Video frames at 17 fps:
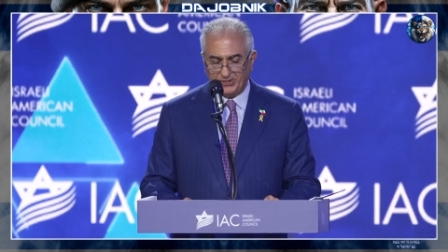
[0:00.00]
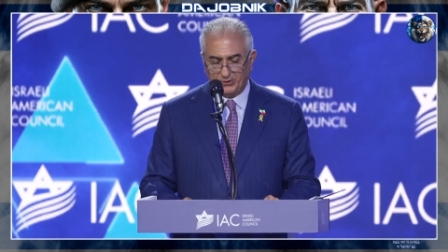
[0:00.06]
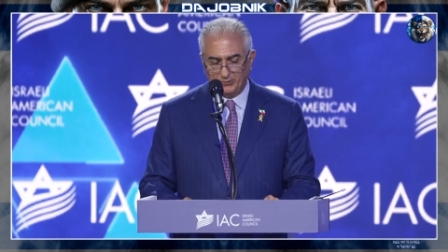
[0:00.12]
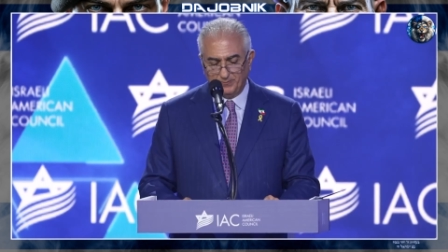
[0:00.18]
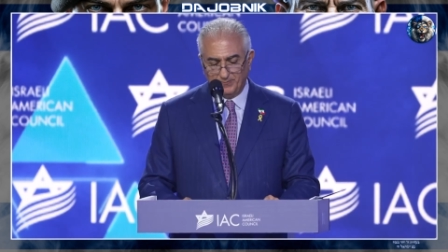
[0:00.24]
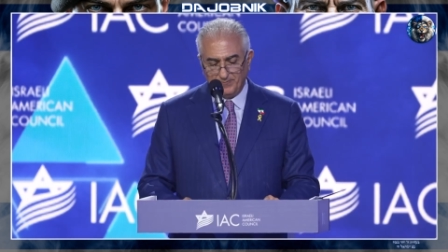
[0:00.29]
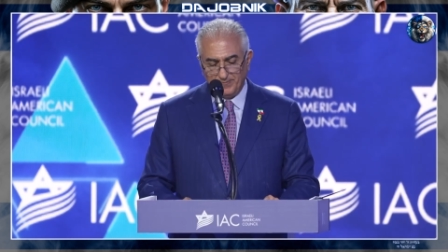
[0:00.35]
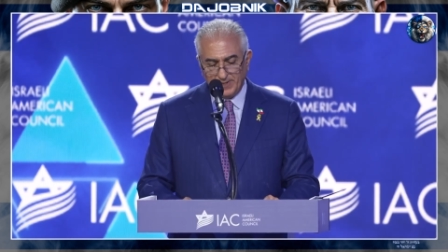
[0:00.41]

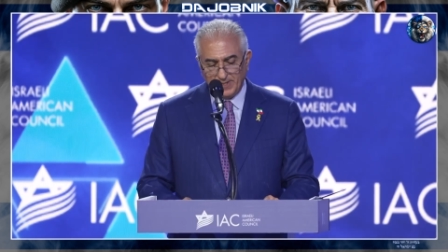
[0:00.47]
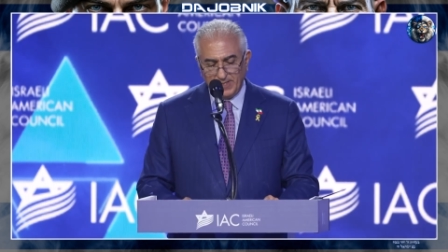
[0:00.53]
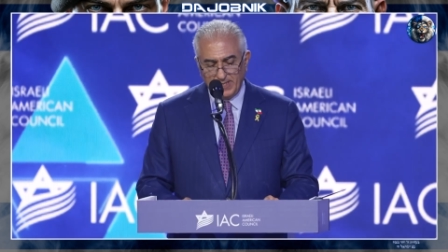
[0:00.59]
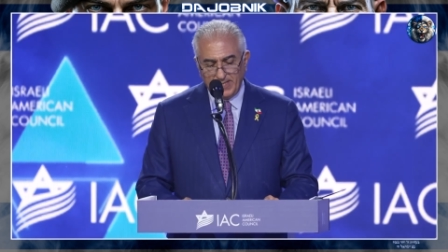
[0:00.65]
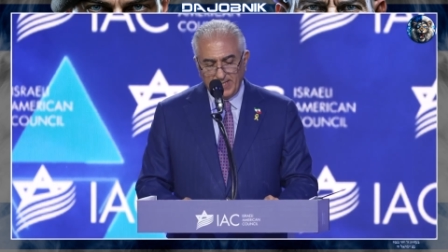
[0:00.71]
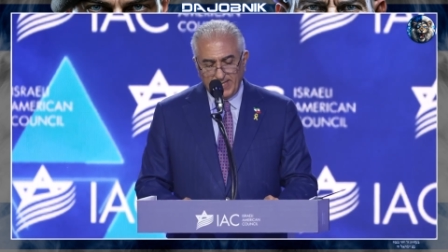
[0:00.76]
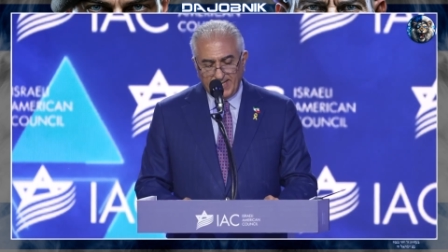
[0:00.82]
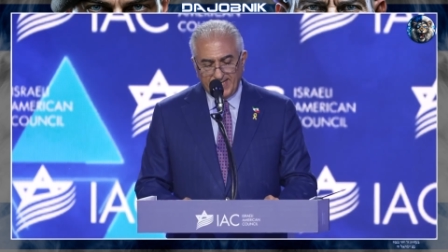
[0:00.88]
you.
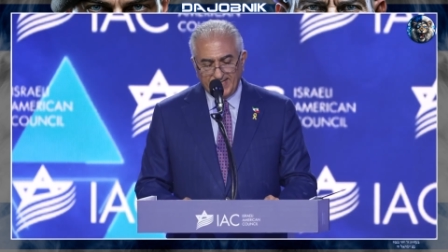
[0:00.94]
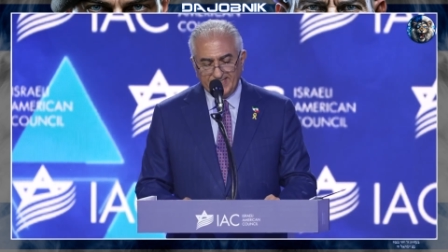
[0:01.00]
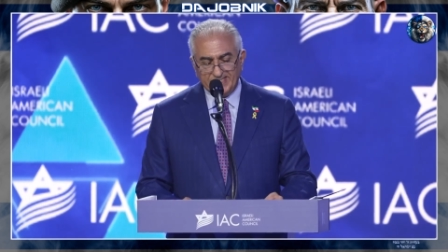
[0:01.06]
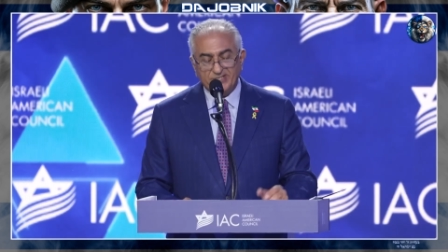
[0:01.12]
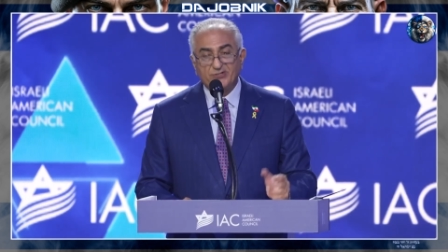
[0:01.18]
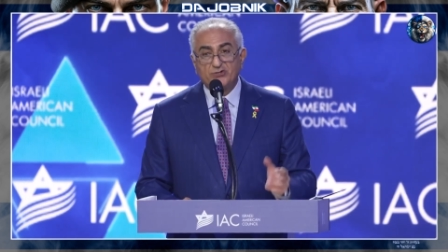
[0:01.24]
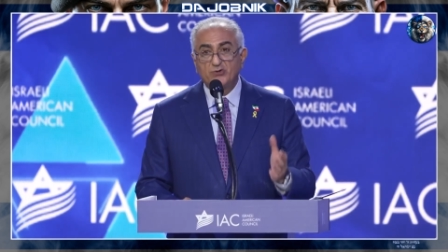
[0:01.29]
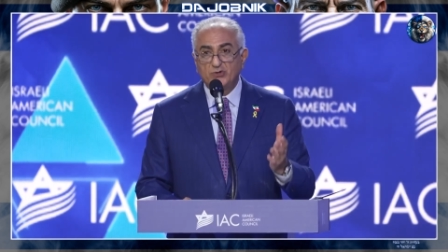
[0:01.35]
It
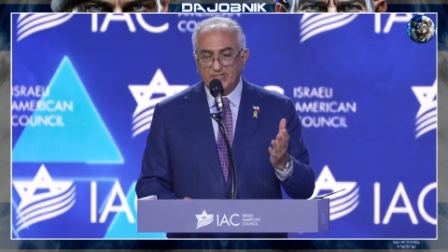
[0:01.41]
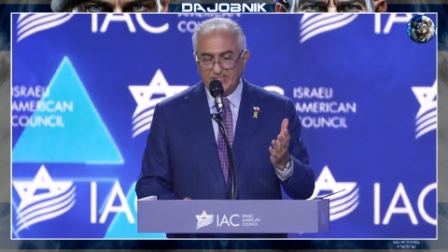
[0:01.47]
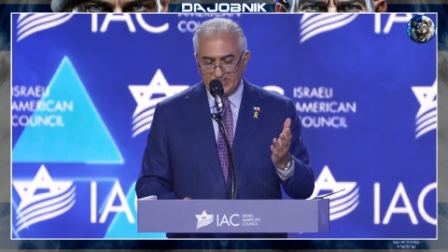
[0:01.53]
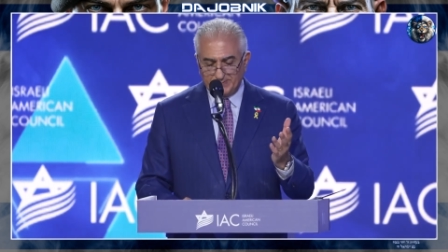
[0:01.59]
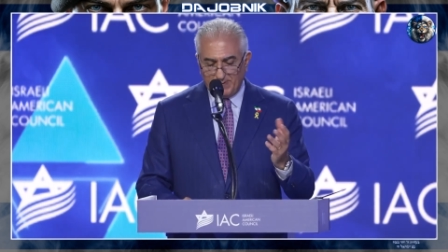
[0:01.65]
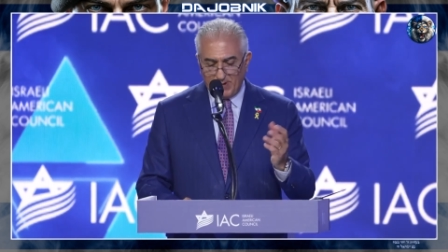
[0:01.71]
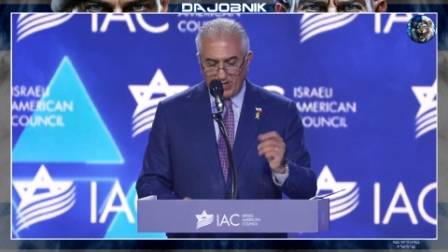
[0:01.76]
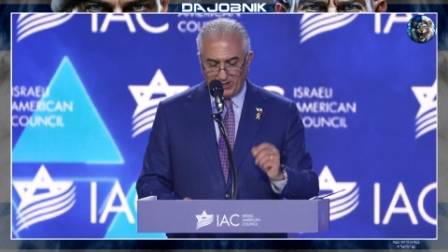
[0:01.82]
is through
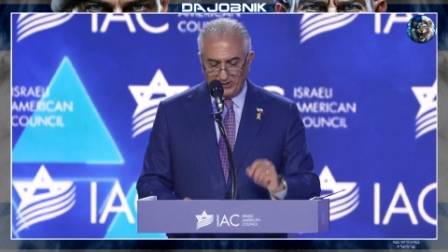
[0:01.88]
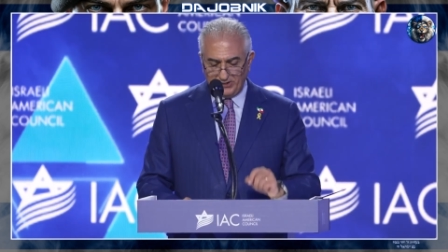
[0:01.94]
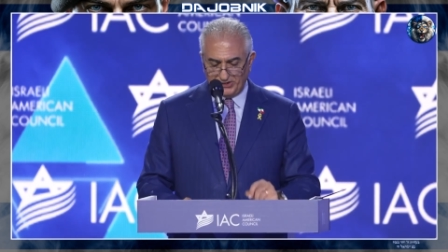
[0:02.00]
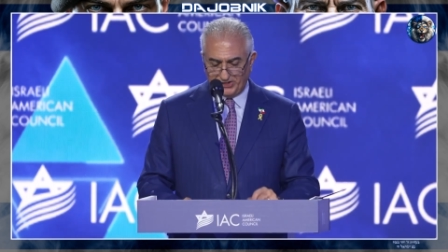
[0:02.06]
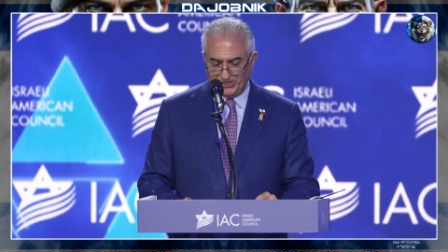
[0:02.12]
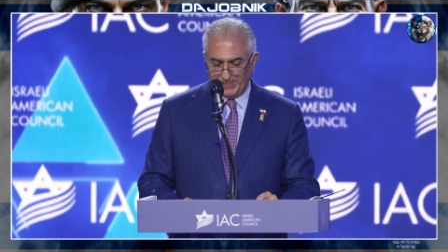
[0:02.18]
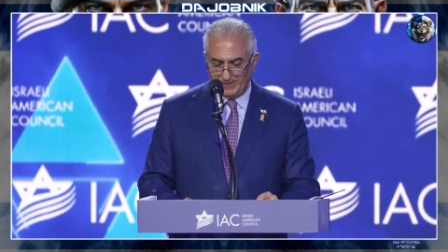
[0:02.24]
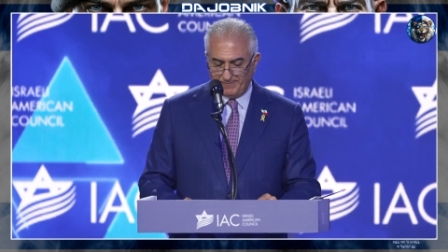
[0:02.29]
this
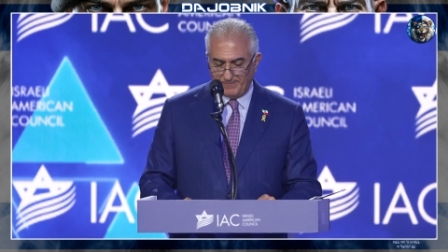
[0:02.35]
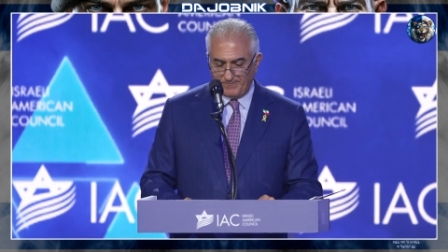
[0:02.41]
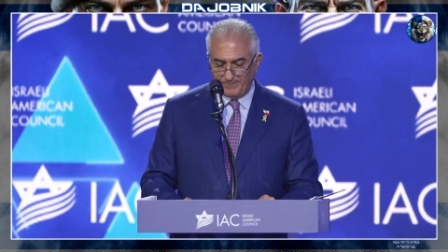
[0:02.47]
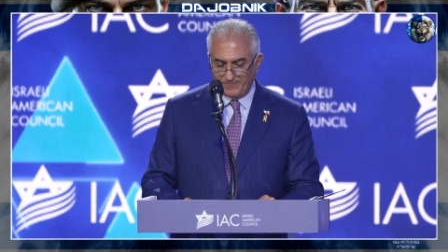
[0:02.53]
partnership,